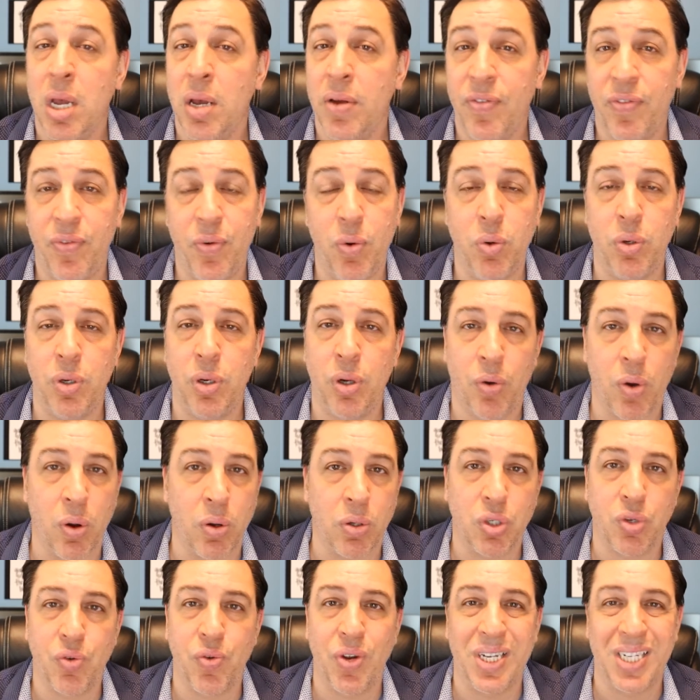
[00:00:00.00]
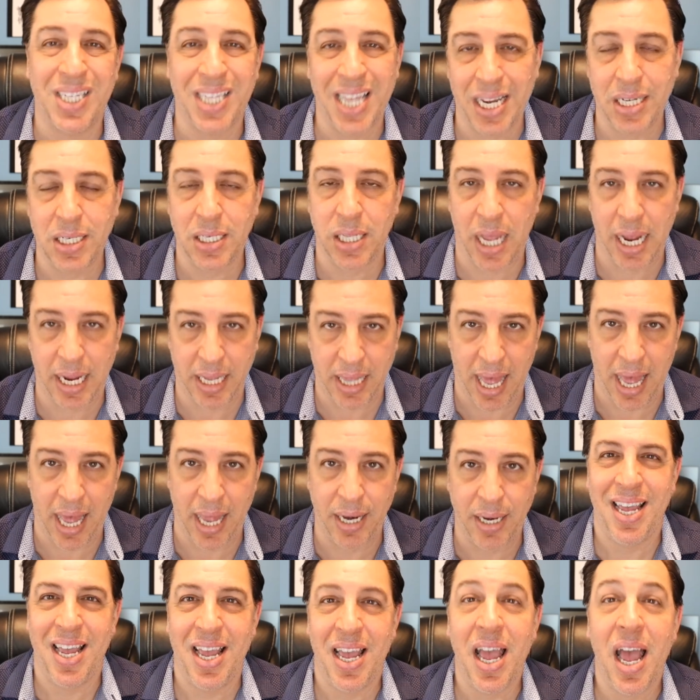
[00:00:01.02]
food and groceries, things like
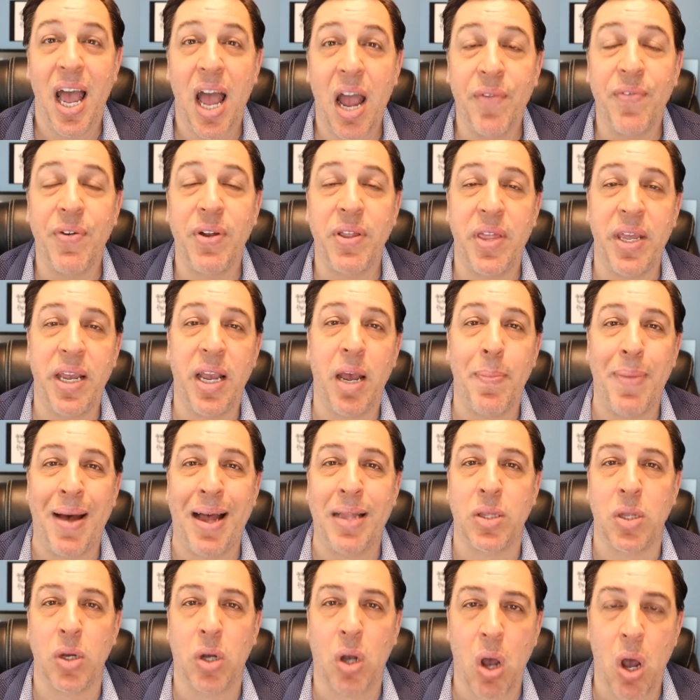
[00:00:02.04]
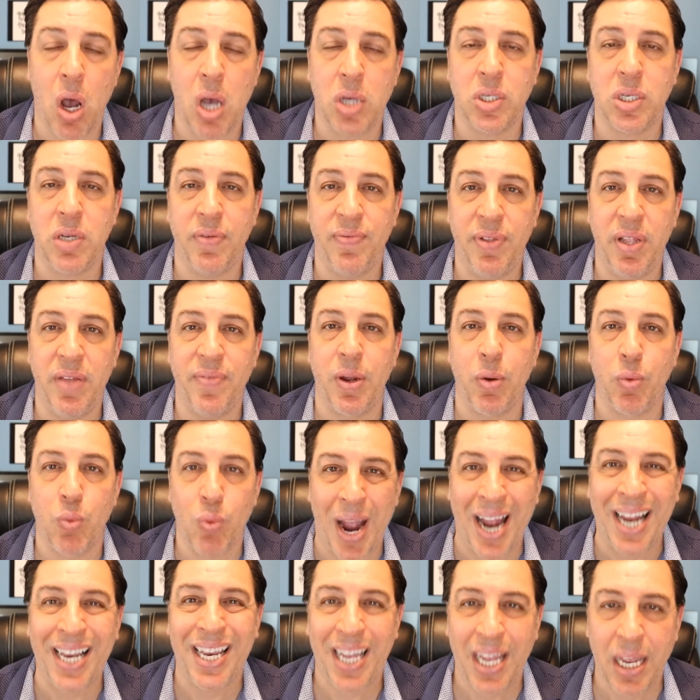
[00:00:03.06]
that. Everything about the cost of living
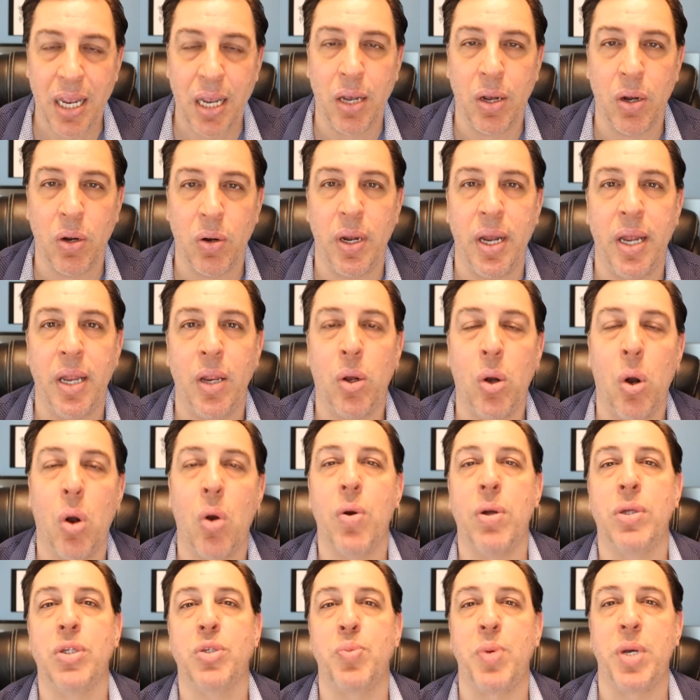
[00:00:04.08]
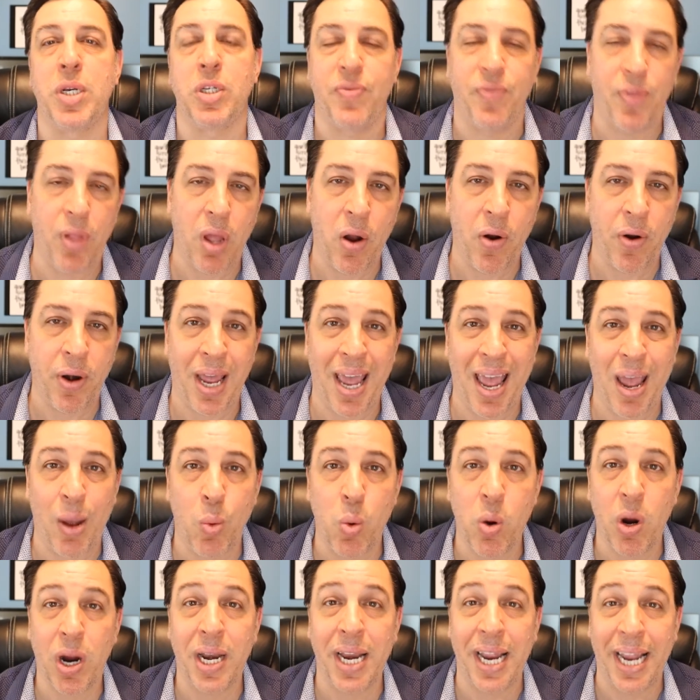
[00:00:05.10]
right here in Coral Springs, Florida, and
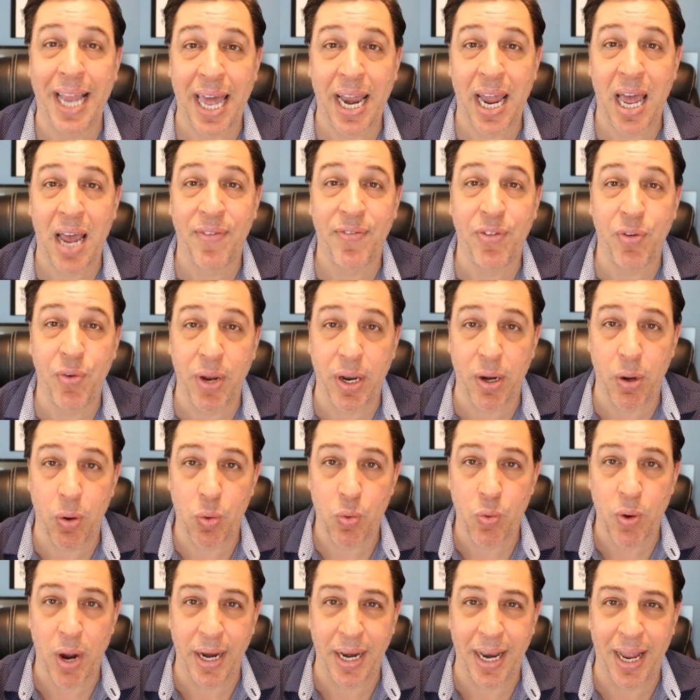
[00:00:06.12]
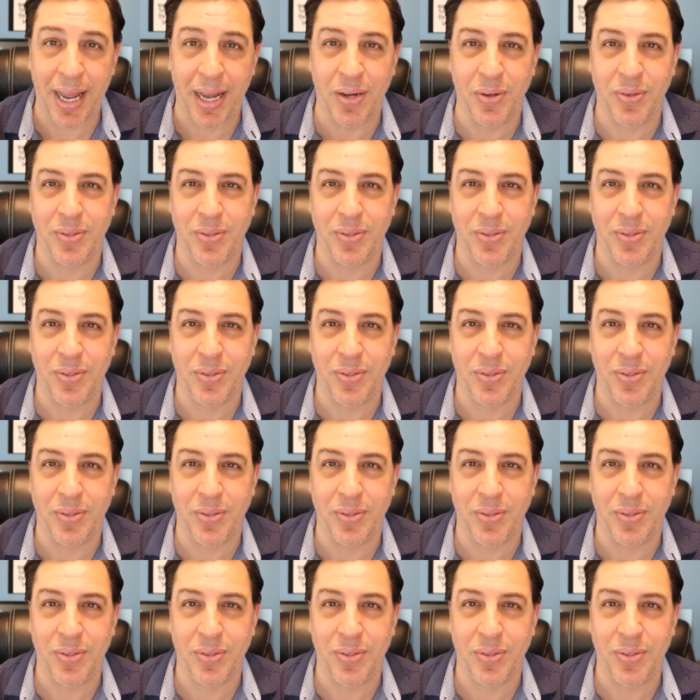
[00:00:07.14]
we're going to get after it right now.